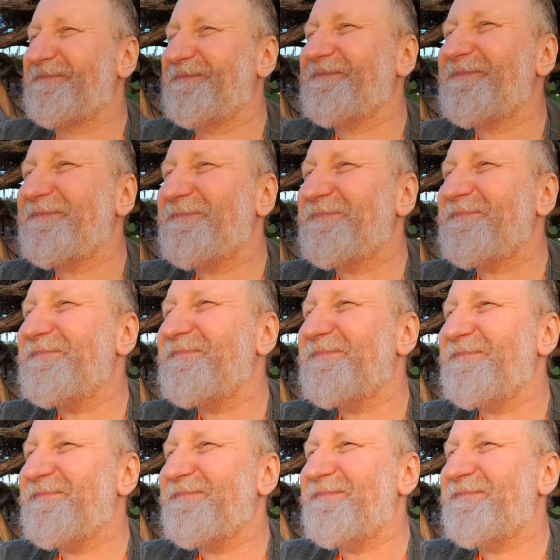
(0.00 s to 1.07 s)

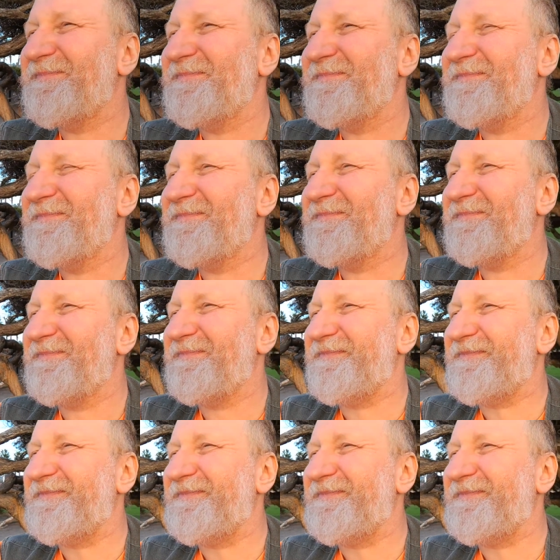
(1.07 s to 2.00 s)
(no one is talking)